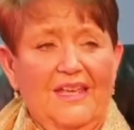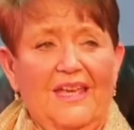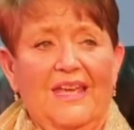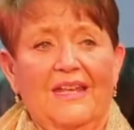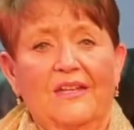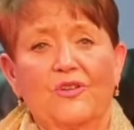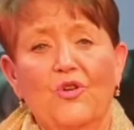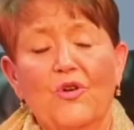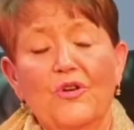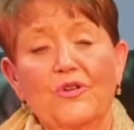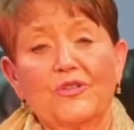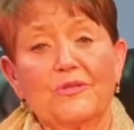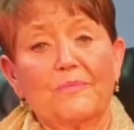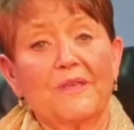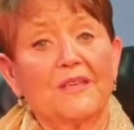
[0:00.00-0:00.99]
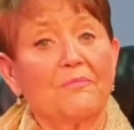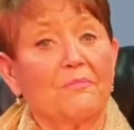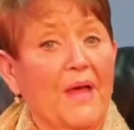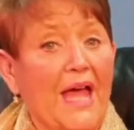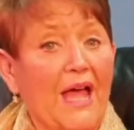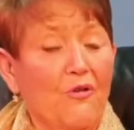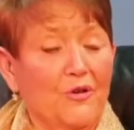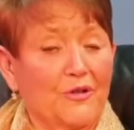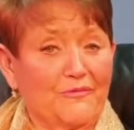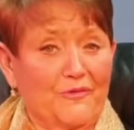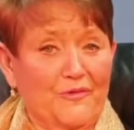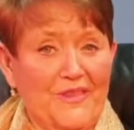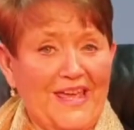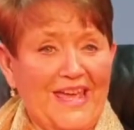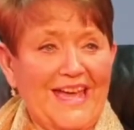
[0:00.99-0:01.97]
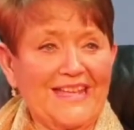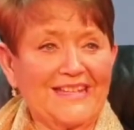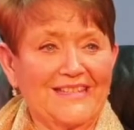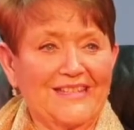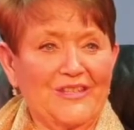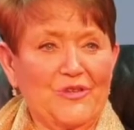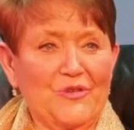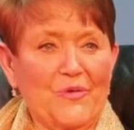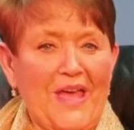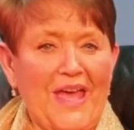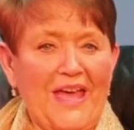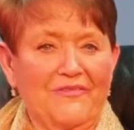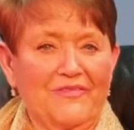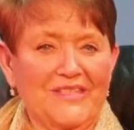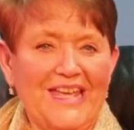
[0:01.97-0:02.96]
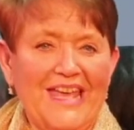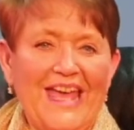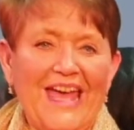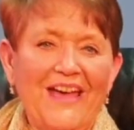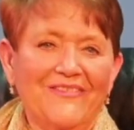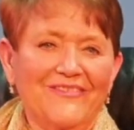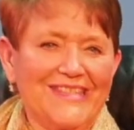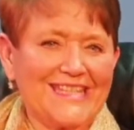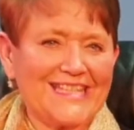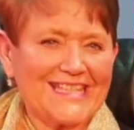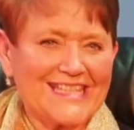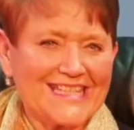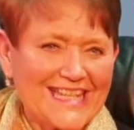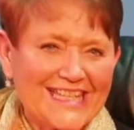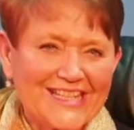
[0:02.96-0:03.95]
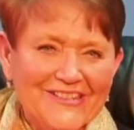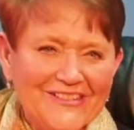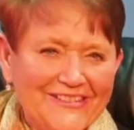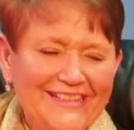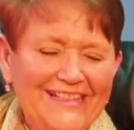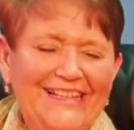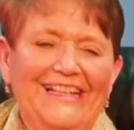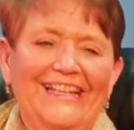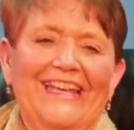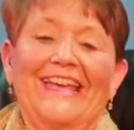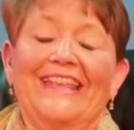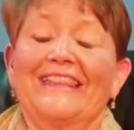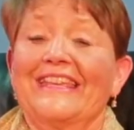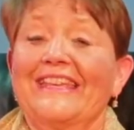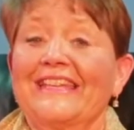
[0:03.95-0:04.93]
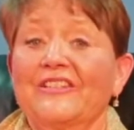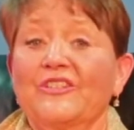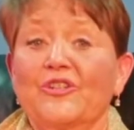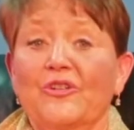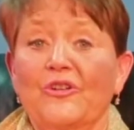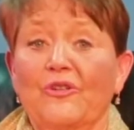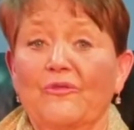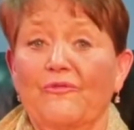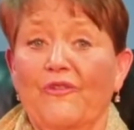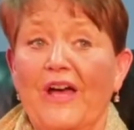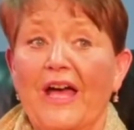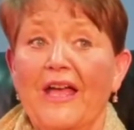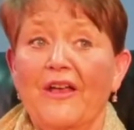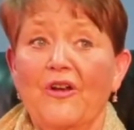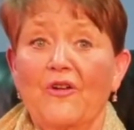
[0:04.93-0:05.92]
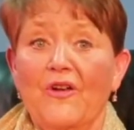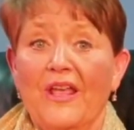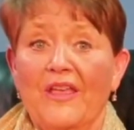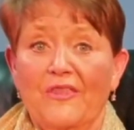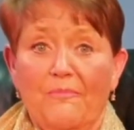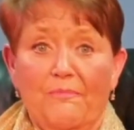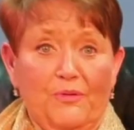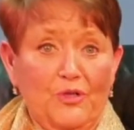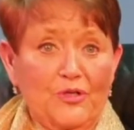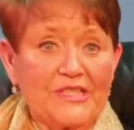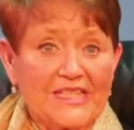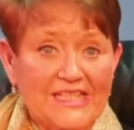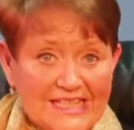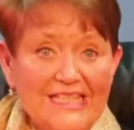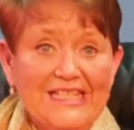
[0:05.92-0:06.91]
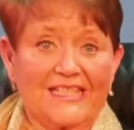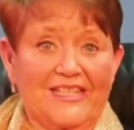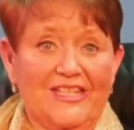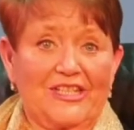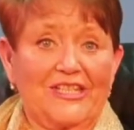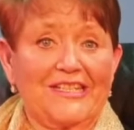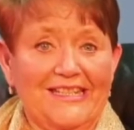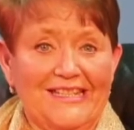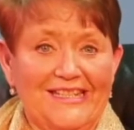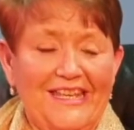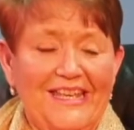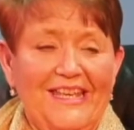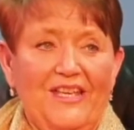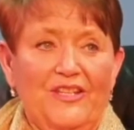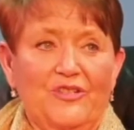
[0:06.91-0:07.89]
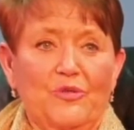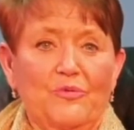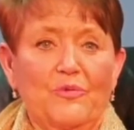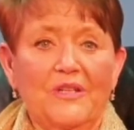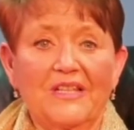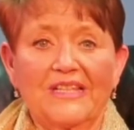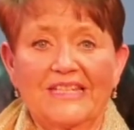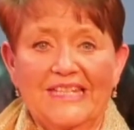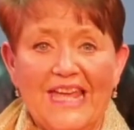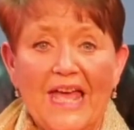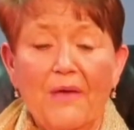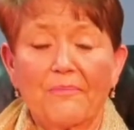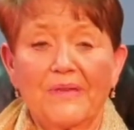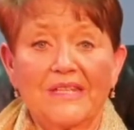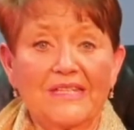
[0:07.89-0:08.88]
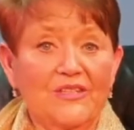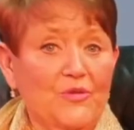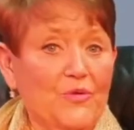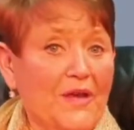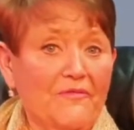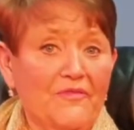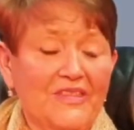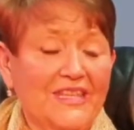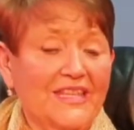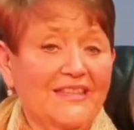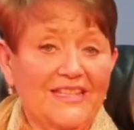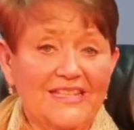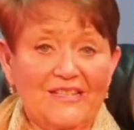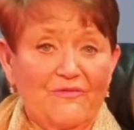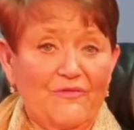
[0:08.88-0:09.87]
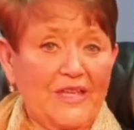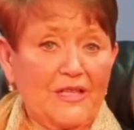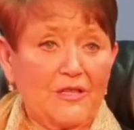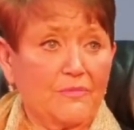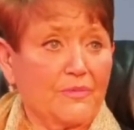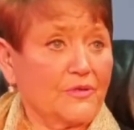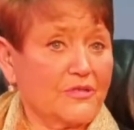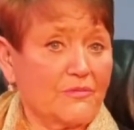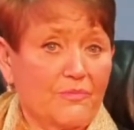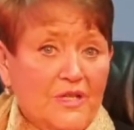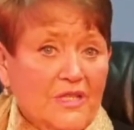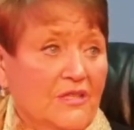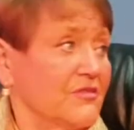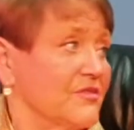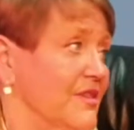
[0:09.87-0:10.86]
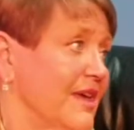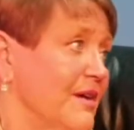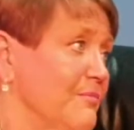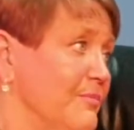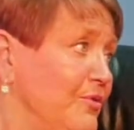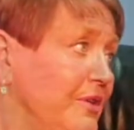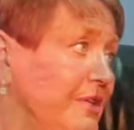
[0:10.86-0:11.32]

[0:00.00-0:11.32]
And in order to be empowered for that, you have to have the zeal and the internal fire and the persistence to really tap into everything that's available to bring you to that point.